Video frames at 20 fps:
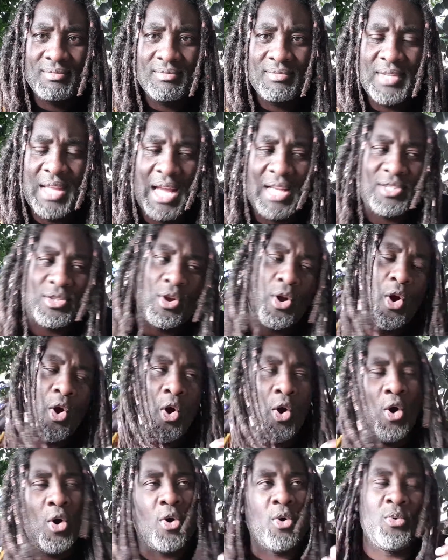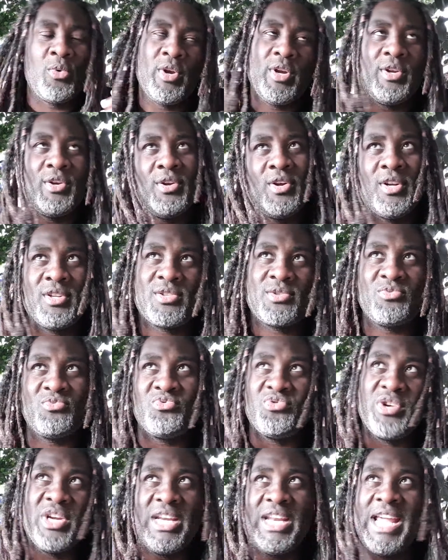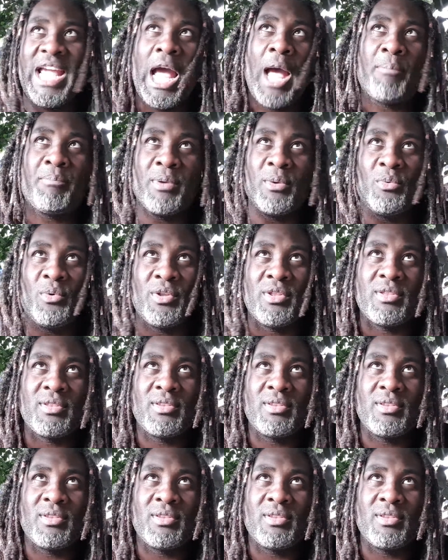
that, we're not really happy with